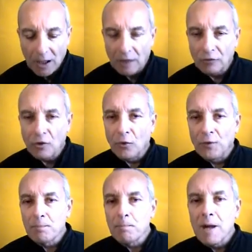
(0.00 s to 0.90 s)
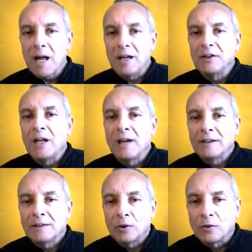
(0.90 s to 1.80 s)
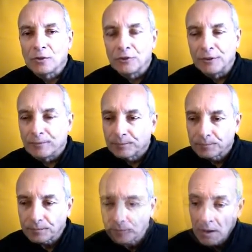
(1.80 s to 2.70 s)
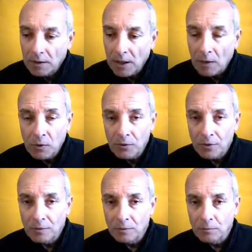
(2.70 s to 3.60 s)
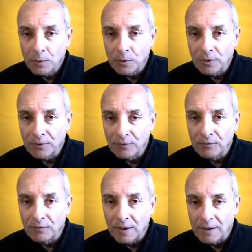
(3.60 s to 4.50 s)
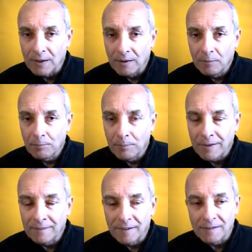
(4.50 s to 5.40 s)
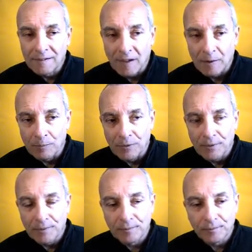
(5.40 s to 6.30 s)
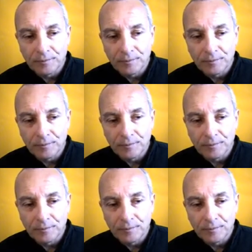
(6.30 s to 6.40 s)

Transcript: It's called a Mahayana doctrine. Now I'm going to put this in very basic terms.